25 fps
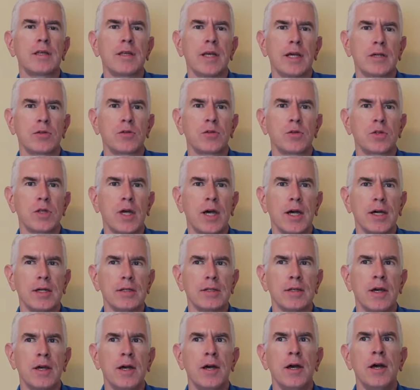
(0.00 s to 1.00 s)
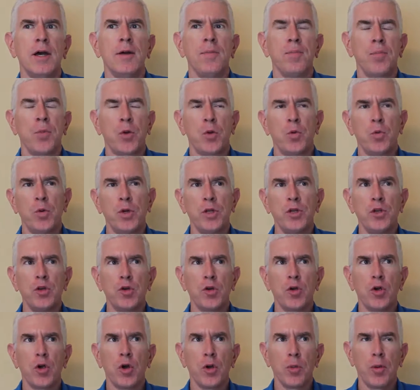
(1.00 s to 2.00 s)
exercise when
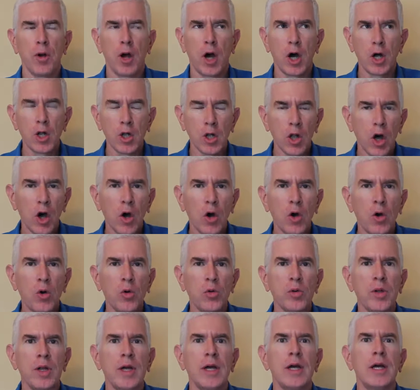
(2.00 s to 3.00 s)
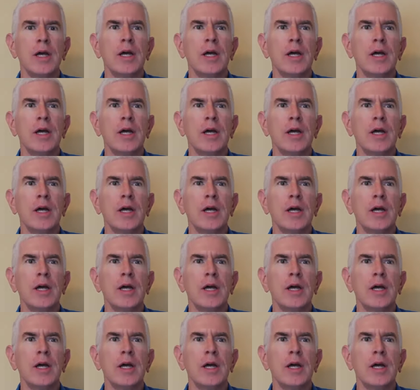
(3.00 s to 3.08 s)
you're alone,